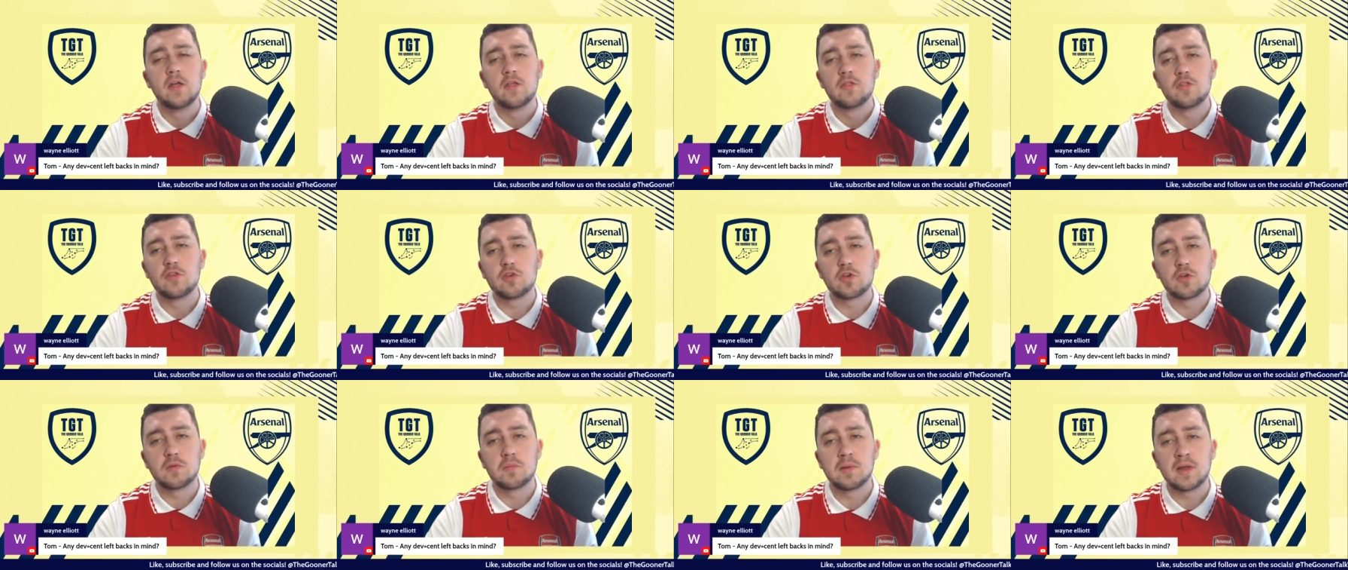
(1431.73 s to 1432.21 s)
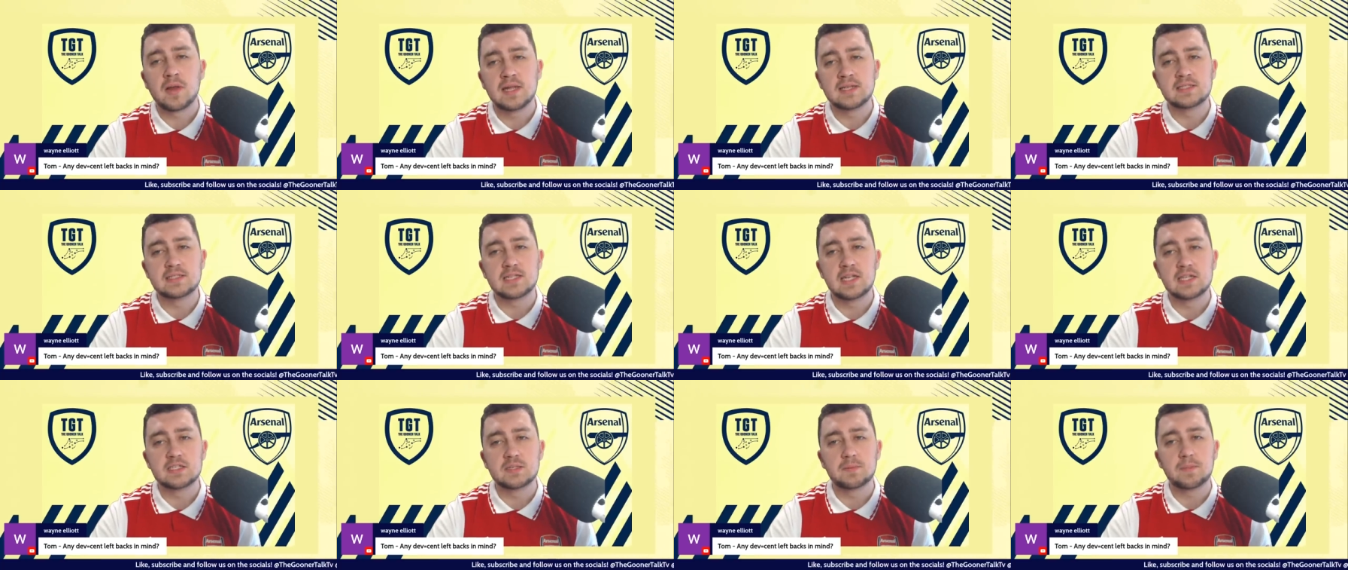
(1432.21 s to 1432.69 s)
that can play
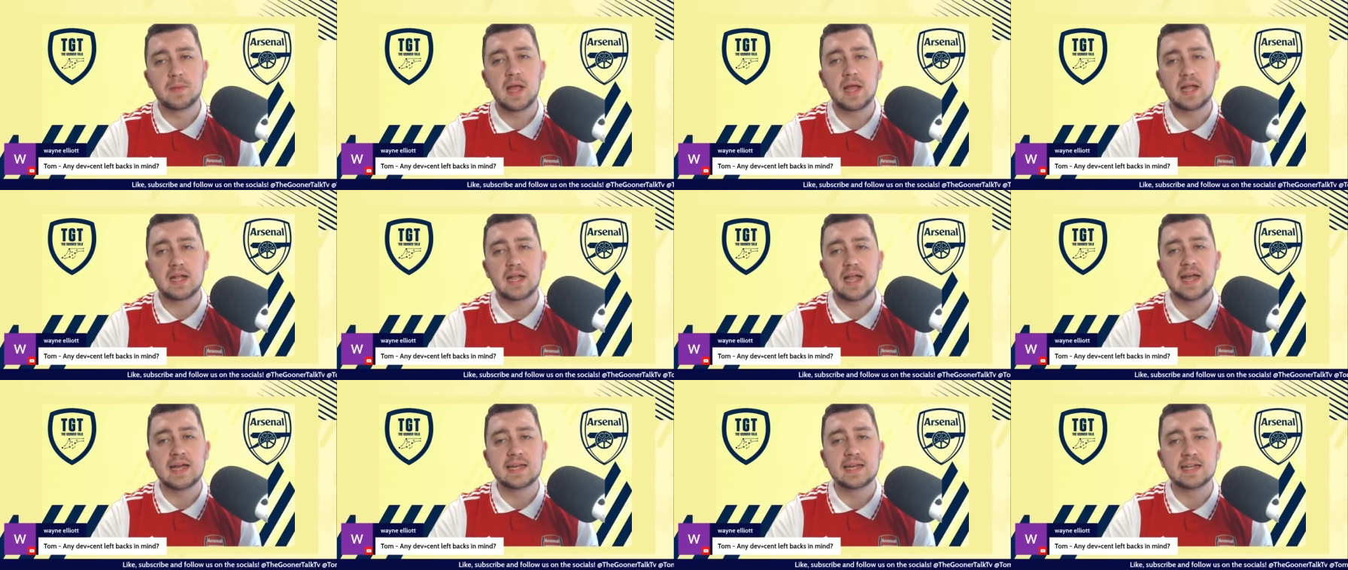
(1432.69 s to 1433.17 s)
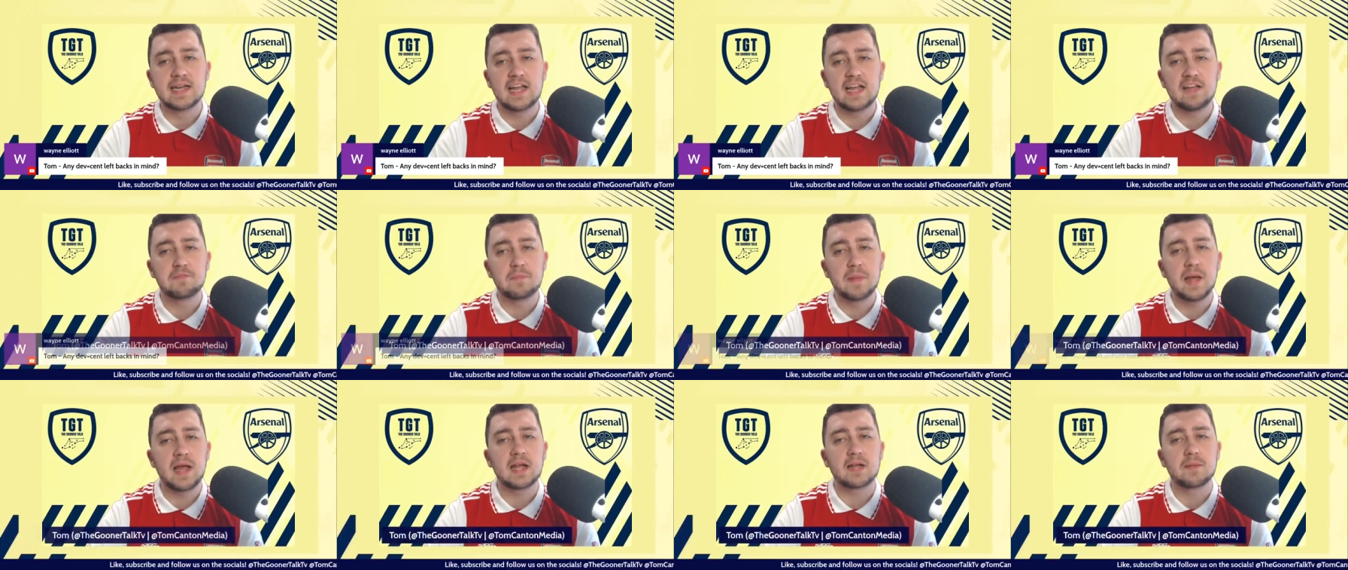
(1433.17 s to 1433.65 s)
centre back and
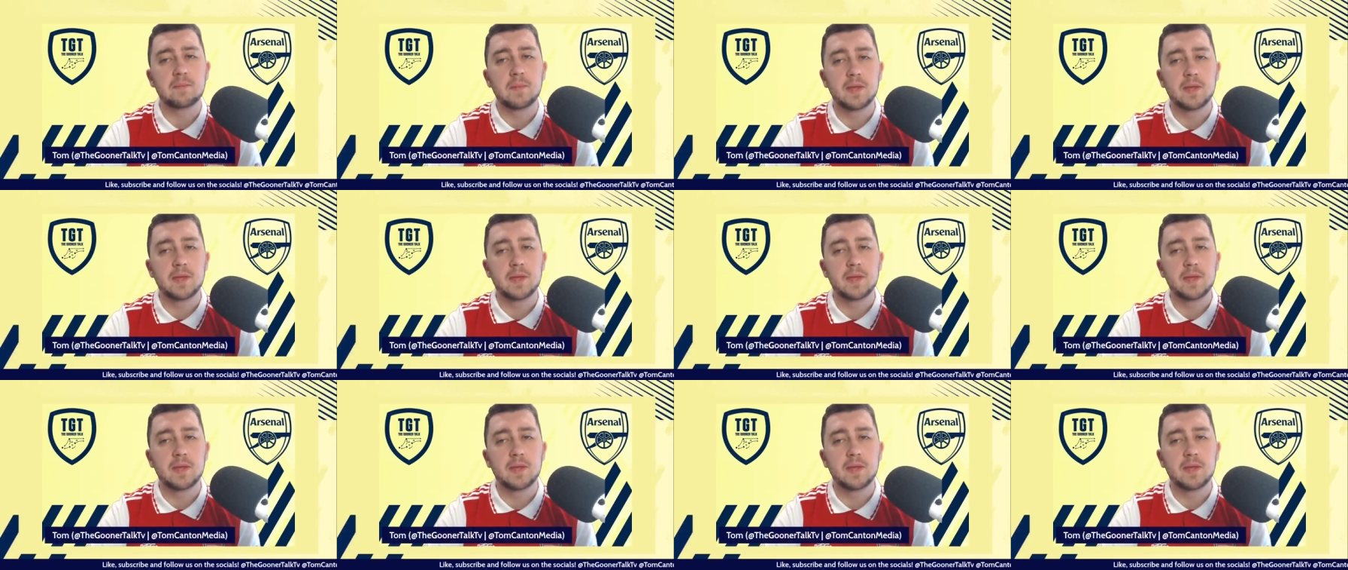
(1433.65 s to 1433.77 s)
left back.